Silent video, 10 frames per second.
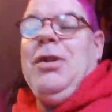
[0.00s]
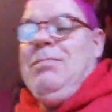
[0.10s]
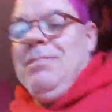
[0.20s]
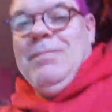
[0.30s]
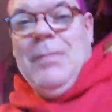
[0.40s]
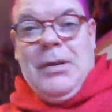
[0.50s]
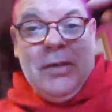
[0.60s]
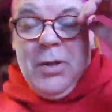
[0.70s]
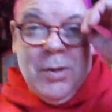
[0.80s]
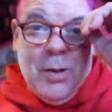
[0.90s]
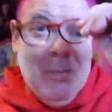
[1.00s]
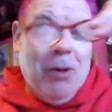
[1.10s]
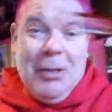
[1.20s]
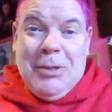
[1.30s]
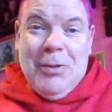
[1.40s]
them. I just thought I'd come
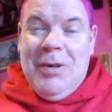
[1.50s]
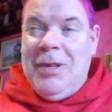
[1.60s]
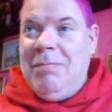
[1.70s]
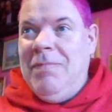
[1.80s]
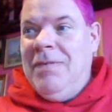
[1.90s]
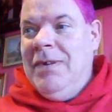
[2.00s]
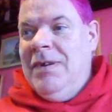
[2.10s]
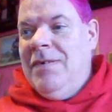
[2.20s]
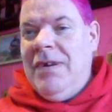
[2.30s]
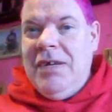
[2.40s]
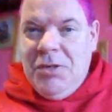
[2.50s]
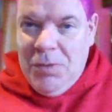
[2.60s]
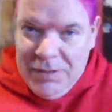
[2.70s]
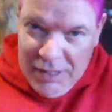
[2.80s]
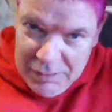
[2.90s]
on and show you them. Right, as you
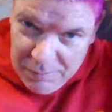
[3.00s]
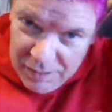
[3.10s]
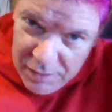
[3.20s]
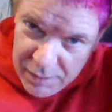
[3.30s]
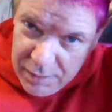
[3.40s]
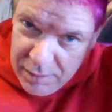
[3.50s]
know, I dyed my hair.